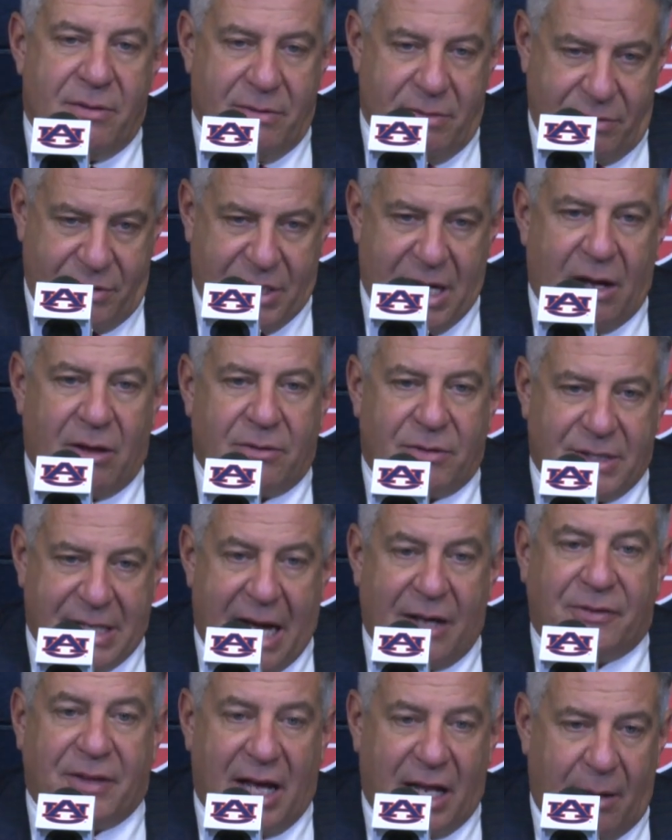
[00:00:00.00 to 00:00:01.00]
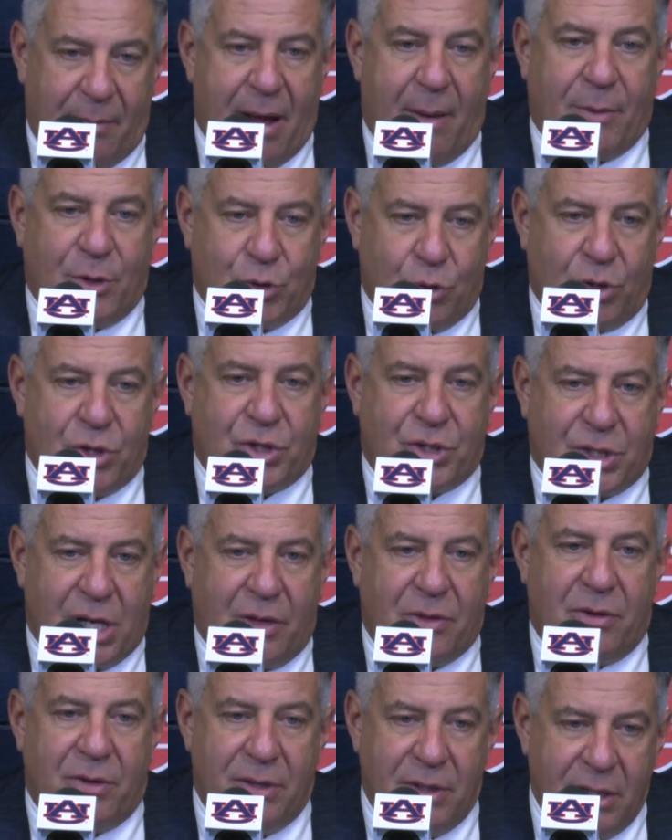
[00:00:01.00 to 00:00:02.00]
South, South Alabama, Georgia
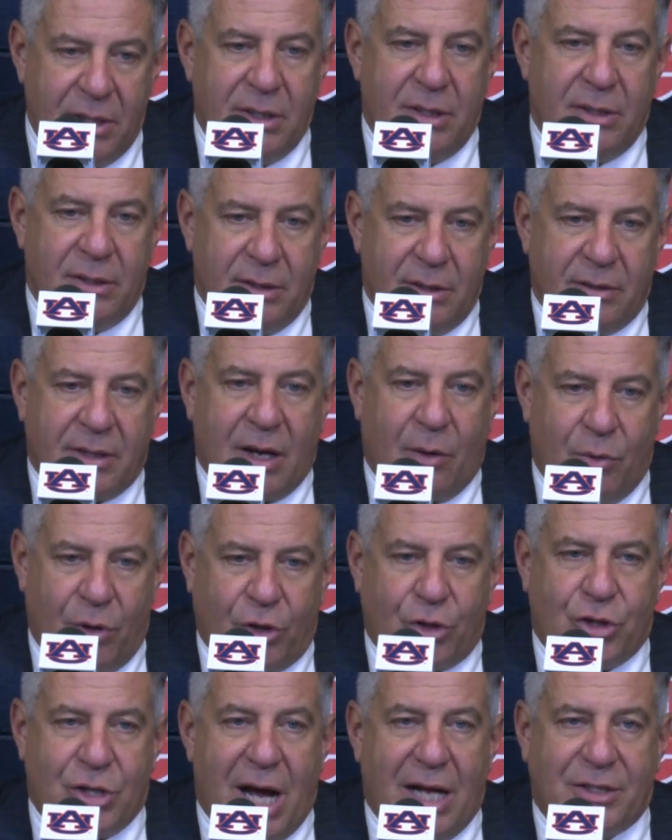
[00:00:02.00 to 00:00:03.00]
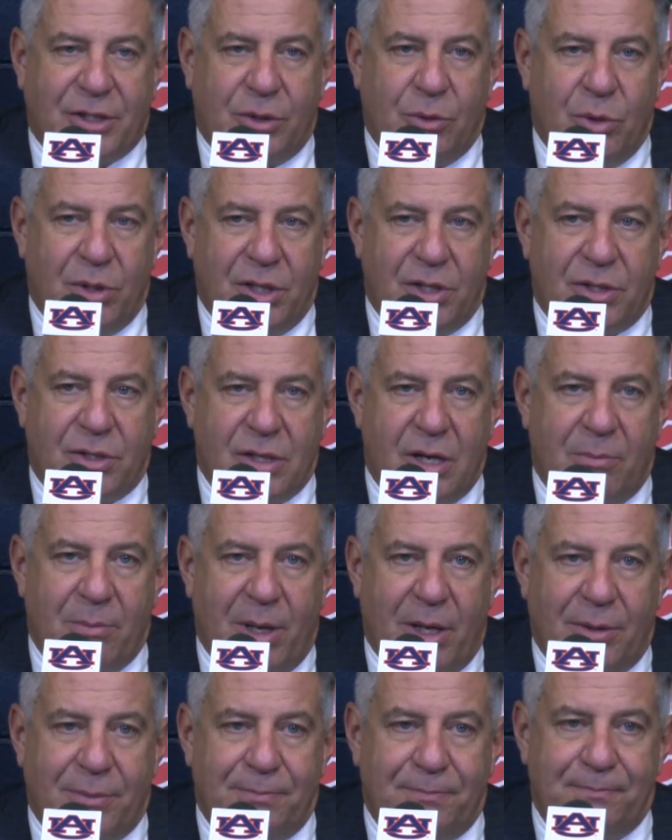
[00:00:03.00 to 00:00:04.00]
Southern got real shots to win the Sun
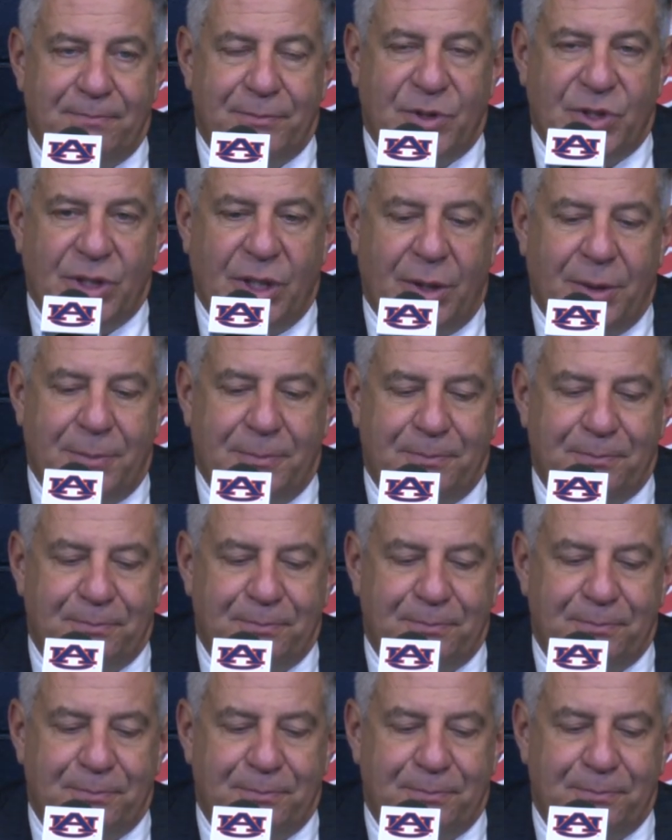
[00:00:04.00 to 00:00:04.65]
Belt. So,